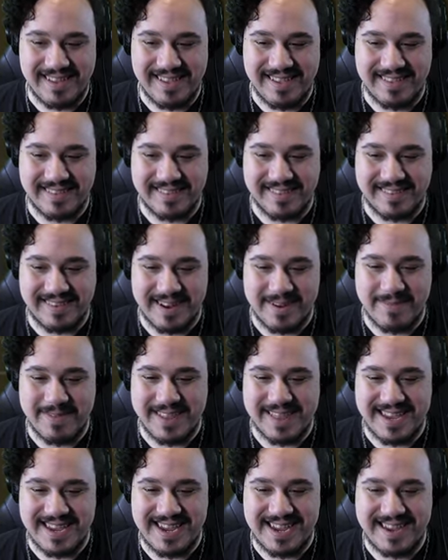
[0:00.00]
Is this going to be
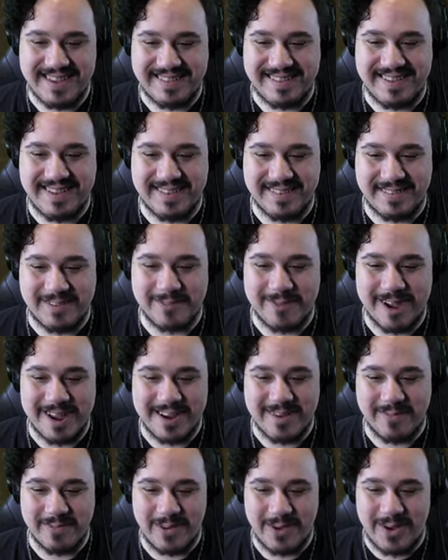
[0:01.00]
the easiest win
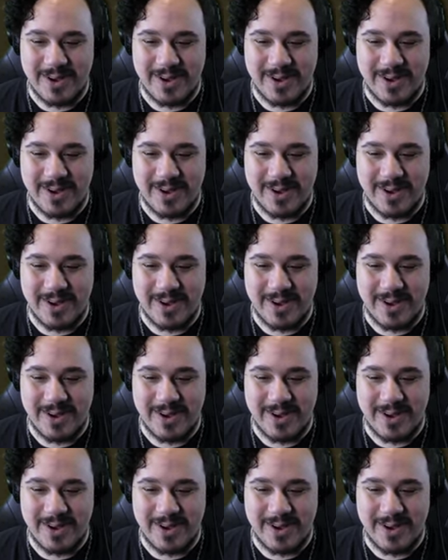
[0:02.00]
of all?